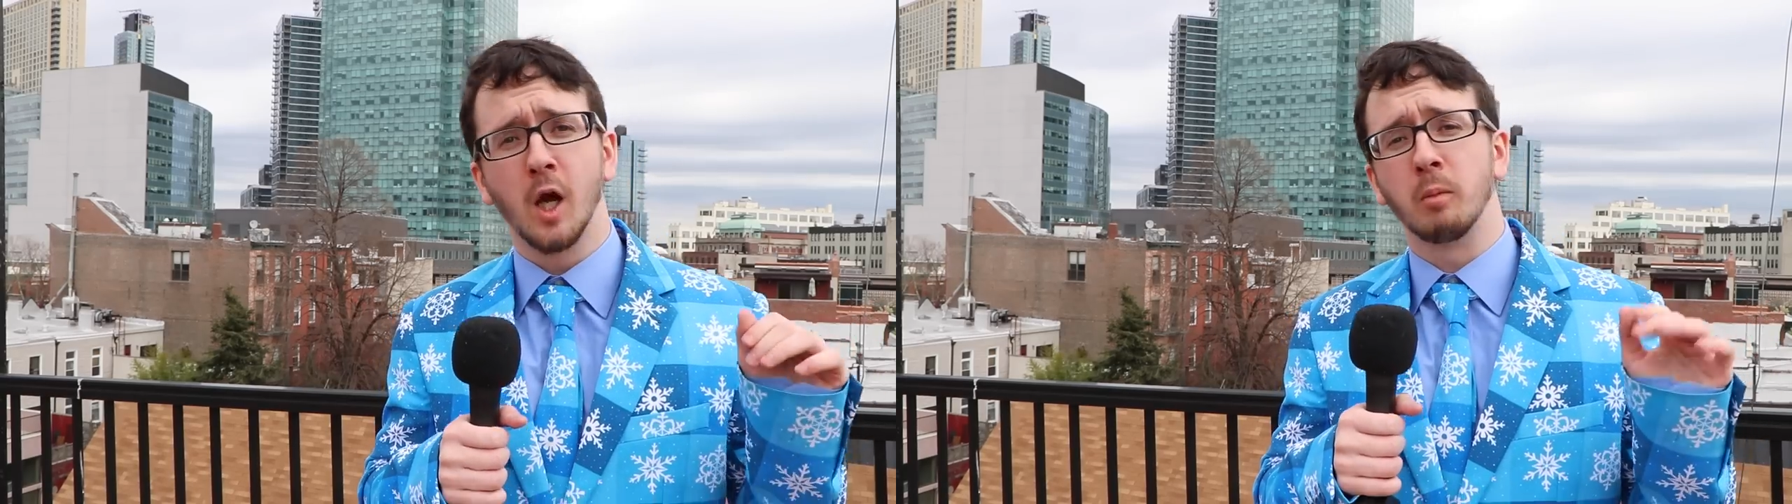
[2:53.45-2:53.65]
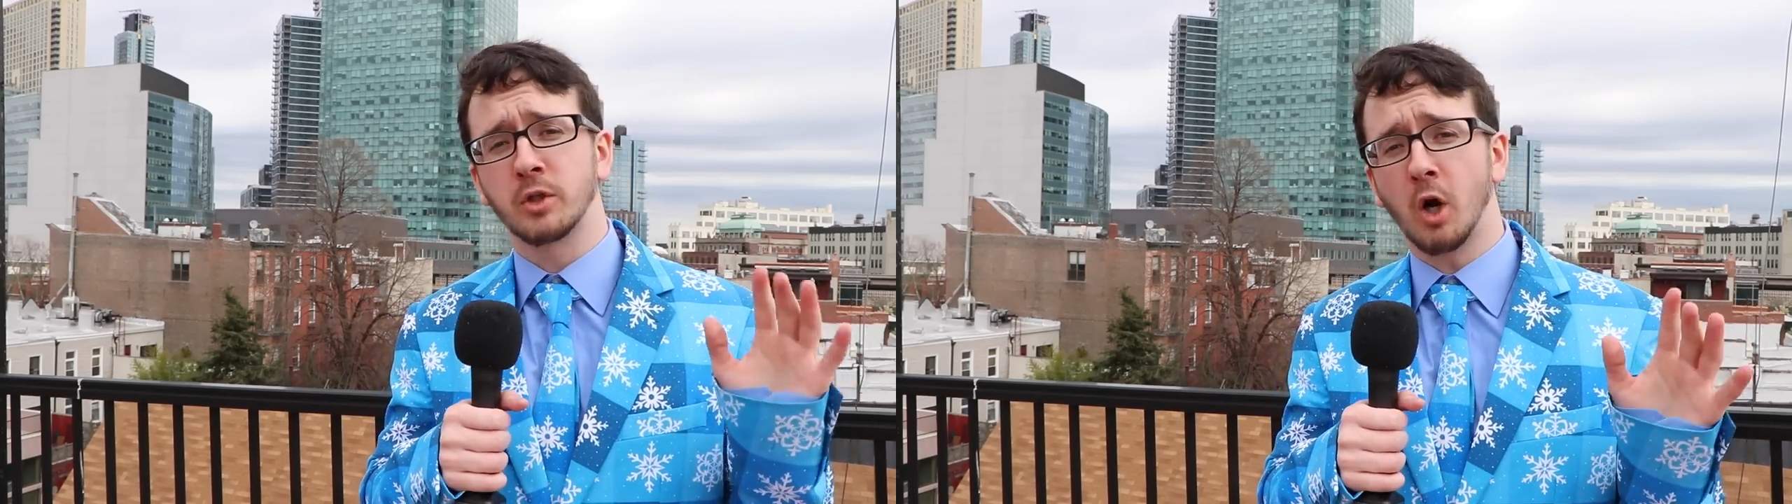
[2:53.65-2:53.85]

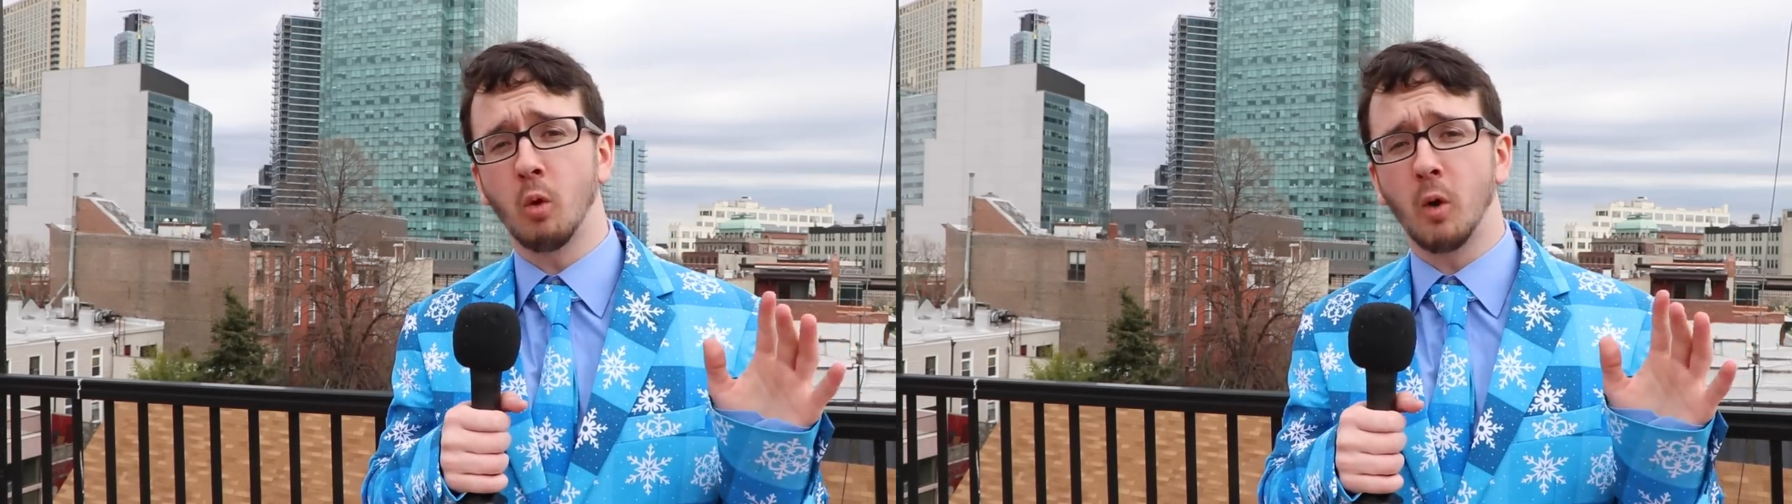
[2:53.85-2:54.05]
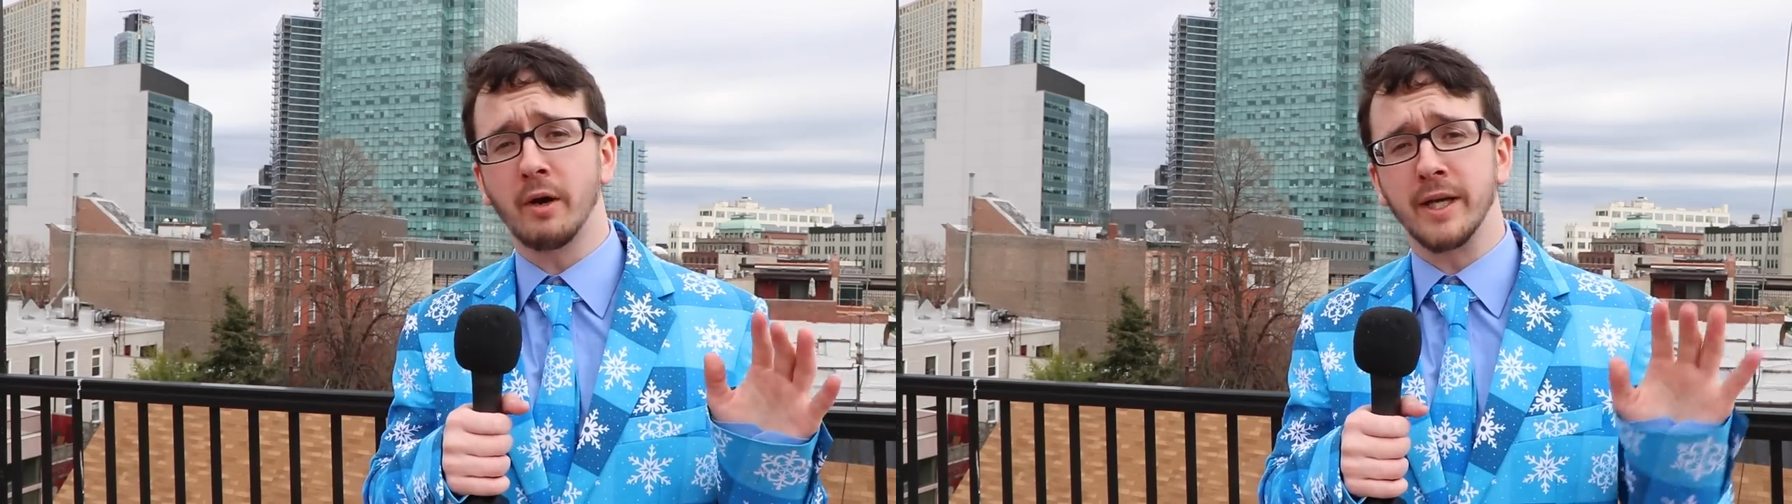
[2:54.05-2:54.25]
but
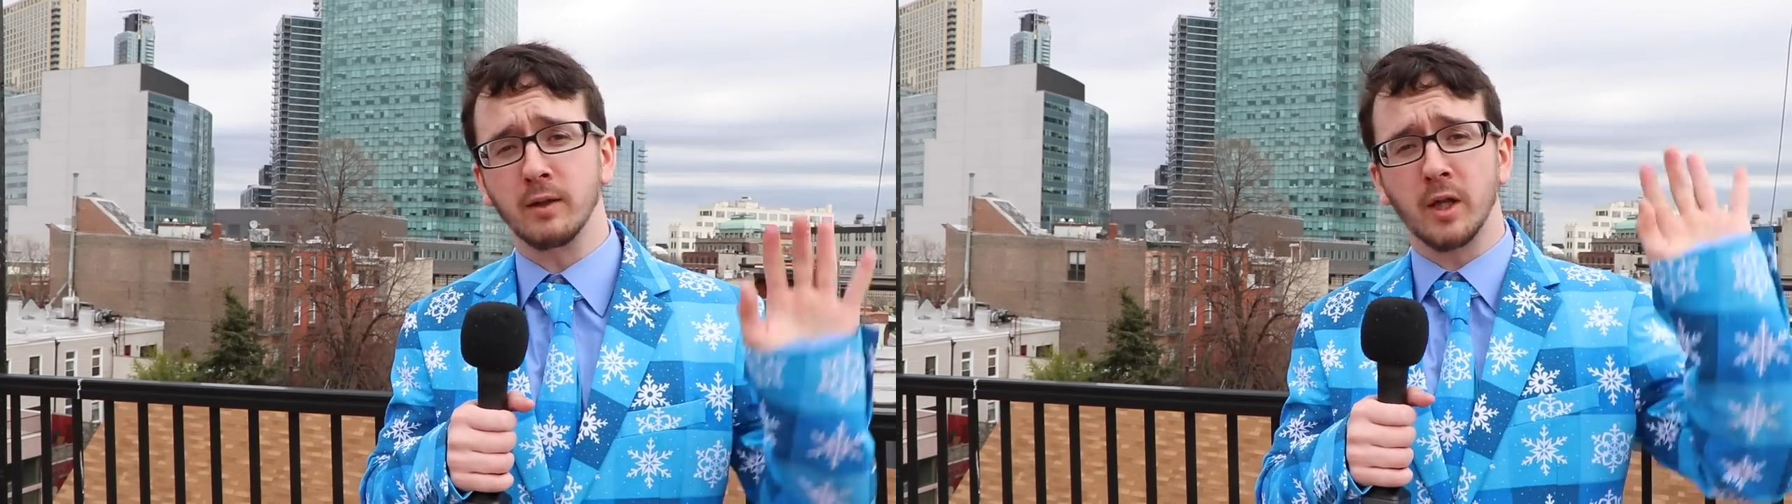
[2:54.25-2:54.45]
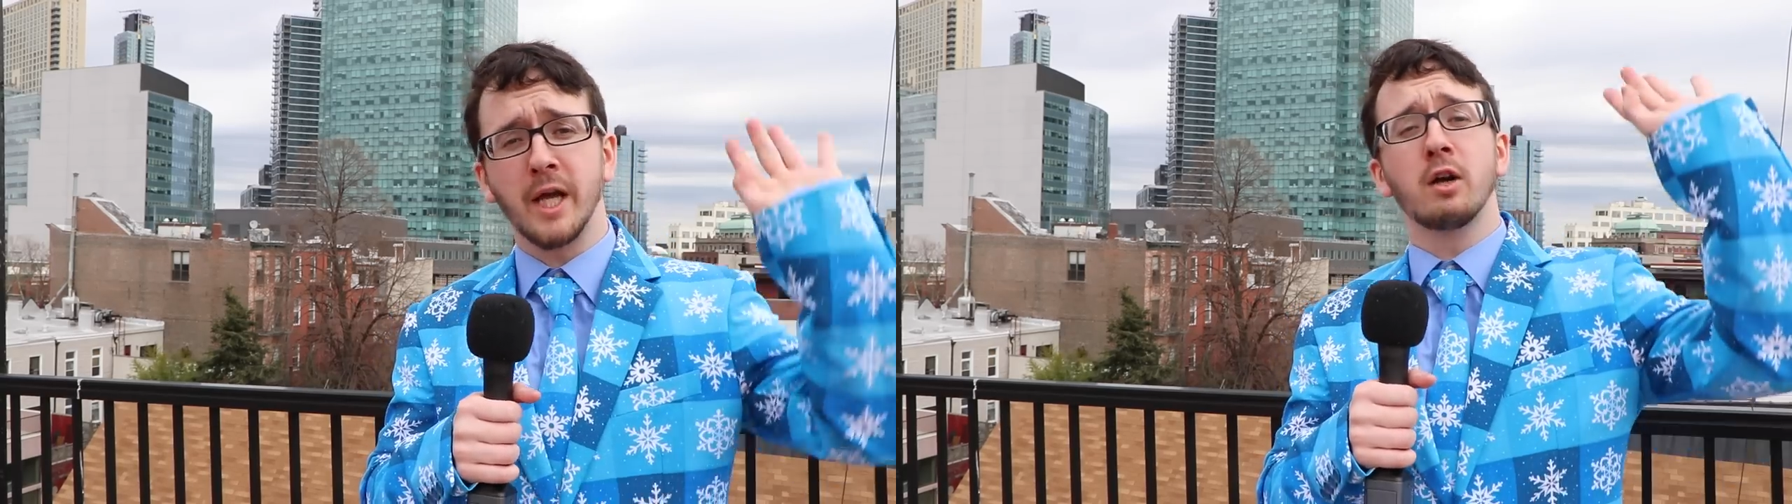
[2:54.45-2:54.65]
don't worry,
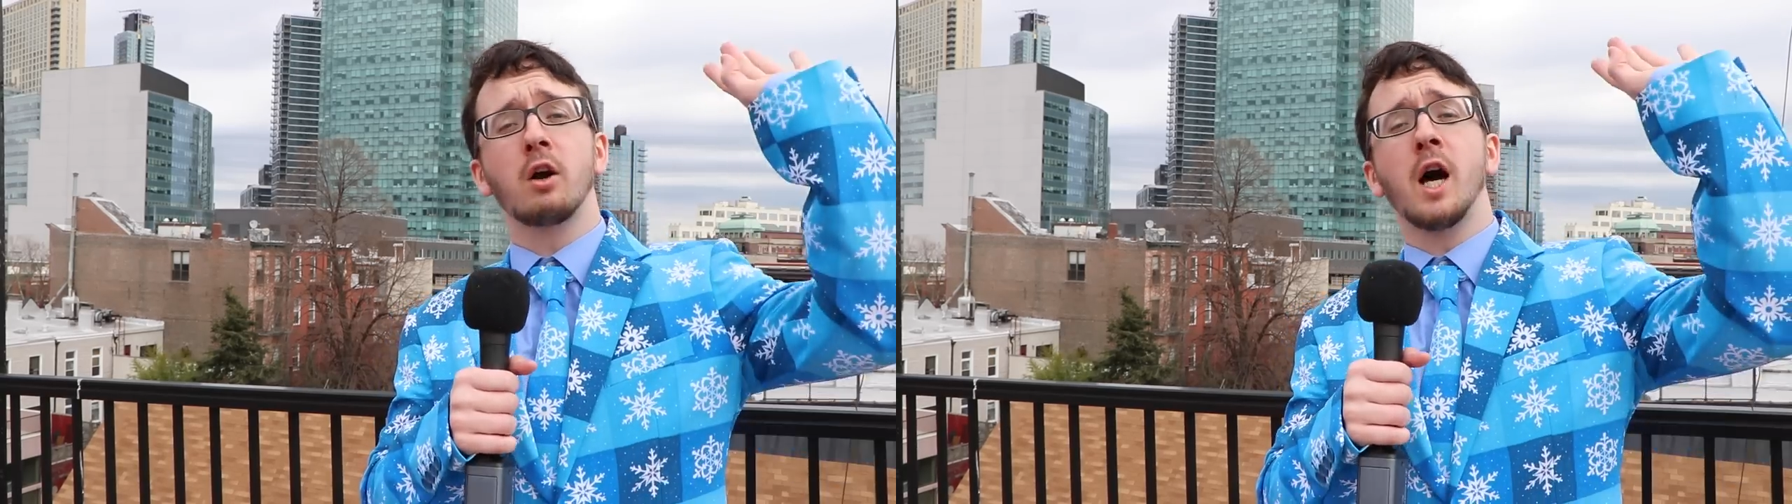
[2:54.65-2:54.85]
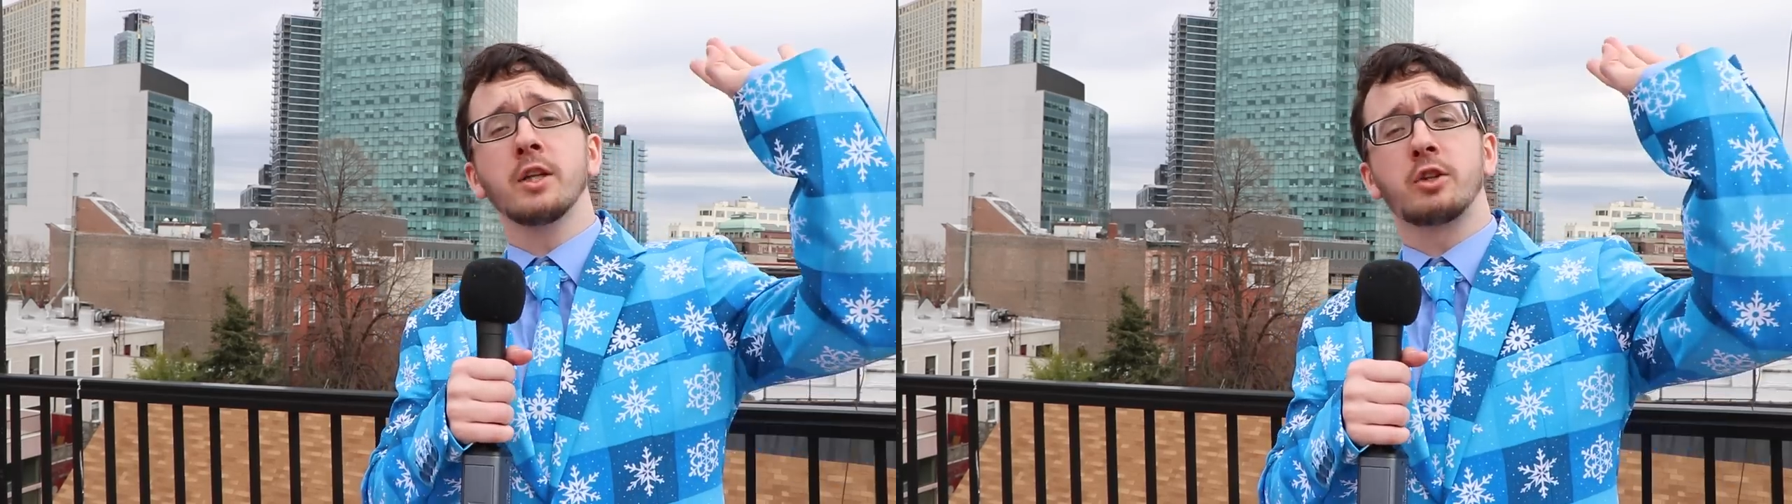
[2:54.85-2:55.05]
later
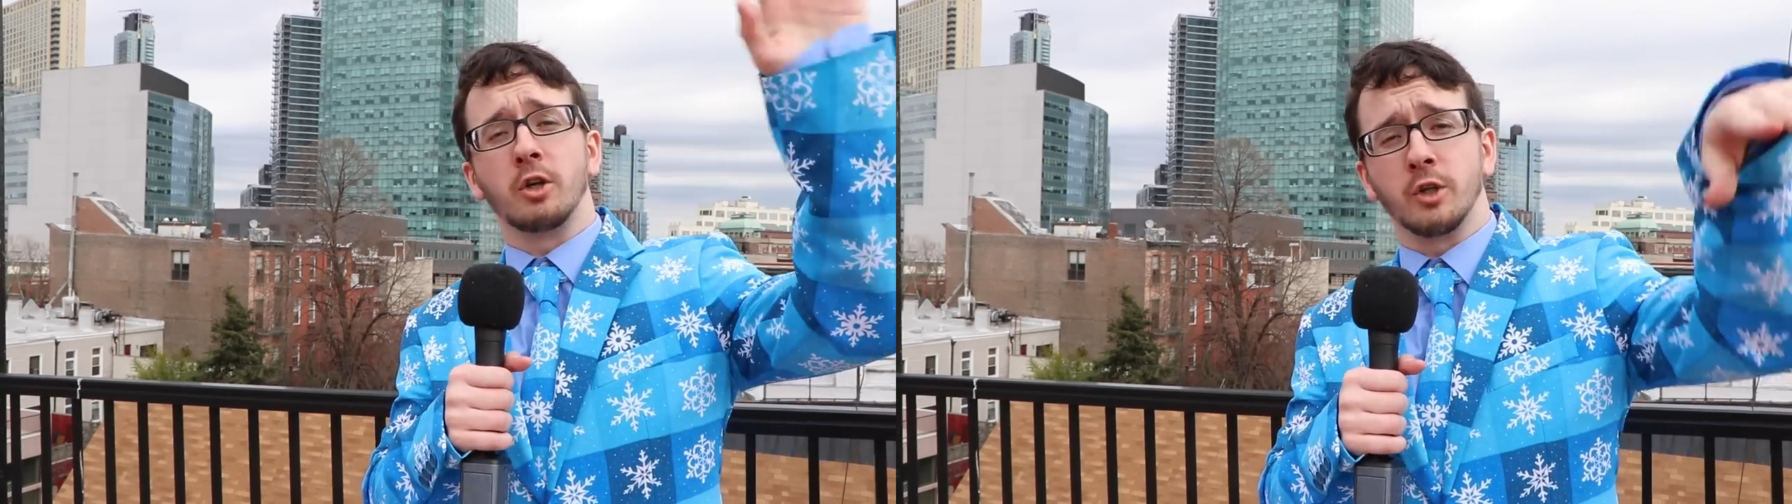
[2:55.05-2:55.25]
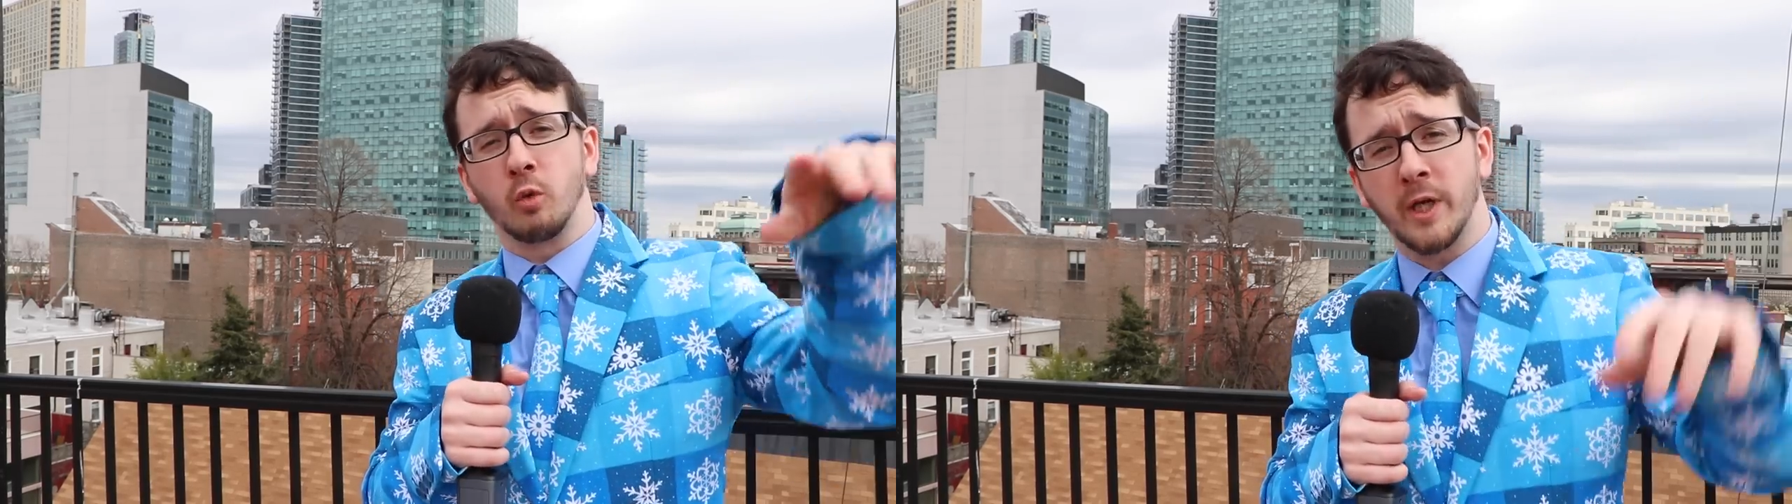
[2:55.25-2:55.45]
on
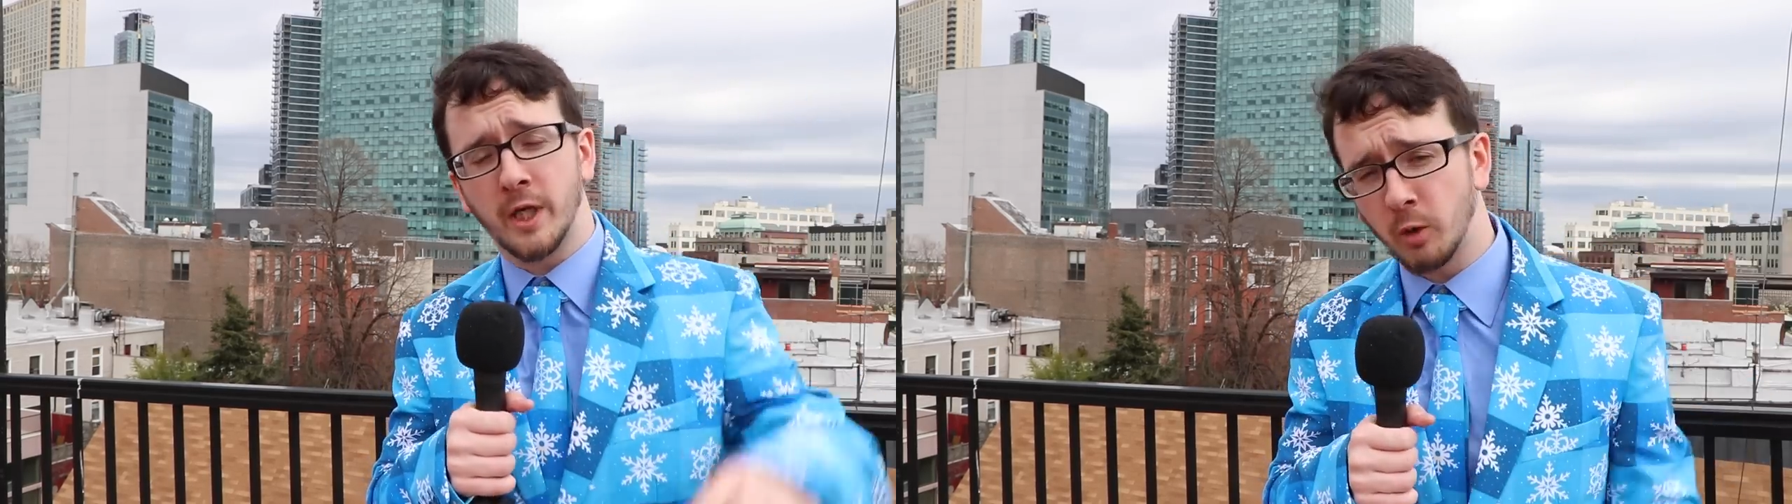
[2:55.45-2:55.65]
during the week,